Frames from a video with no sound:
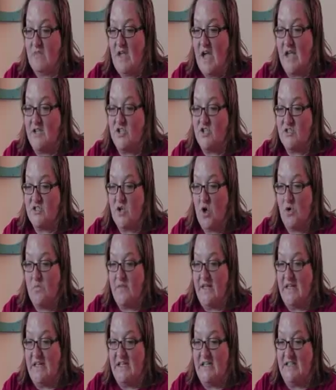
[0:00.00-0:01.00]
"I just hope
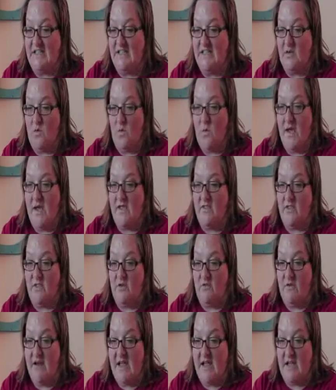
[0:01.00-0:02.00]
they didn't get wet in the
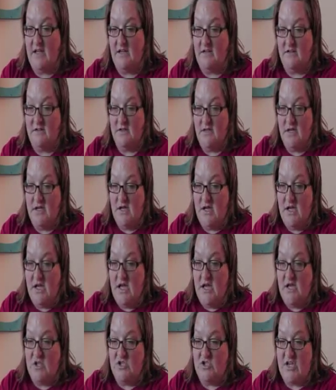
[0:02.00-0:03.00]
rain."
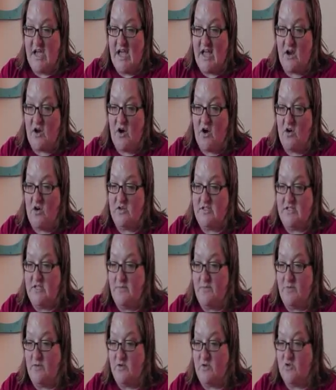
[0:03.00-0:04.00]
Jack heard
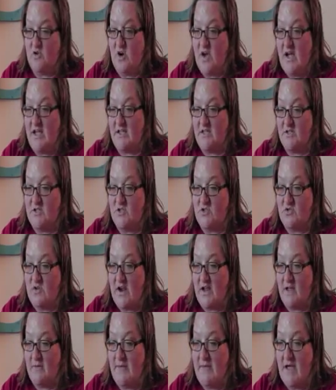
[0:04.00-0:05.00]
Dipper trying to
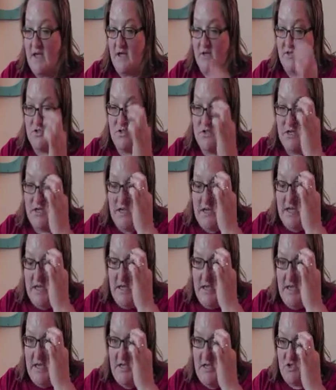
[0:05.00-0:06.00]
strike a match.
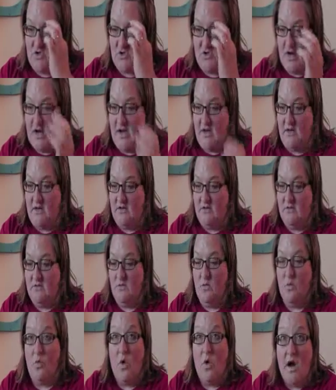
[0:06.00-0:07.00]
He tried
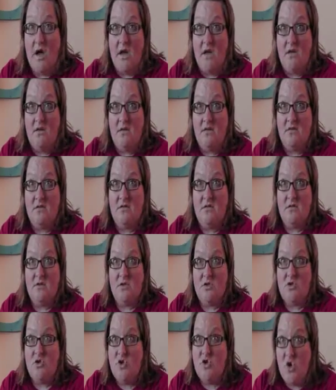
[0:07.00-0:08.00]
1,
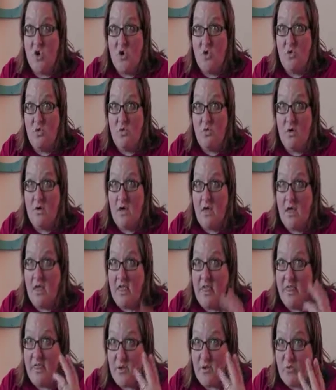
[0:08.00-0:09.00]
2,
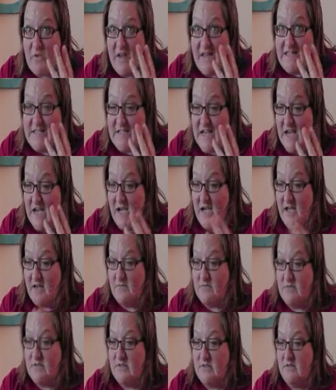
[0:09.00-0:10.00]
3
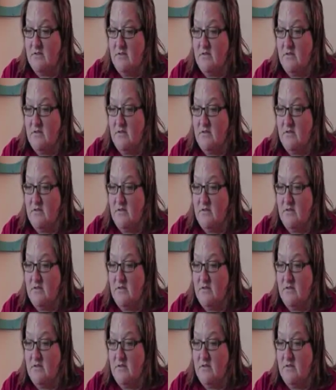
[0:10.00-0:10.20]
times.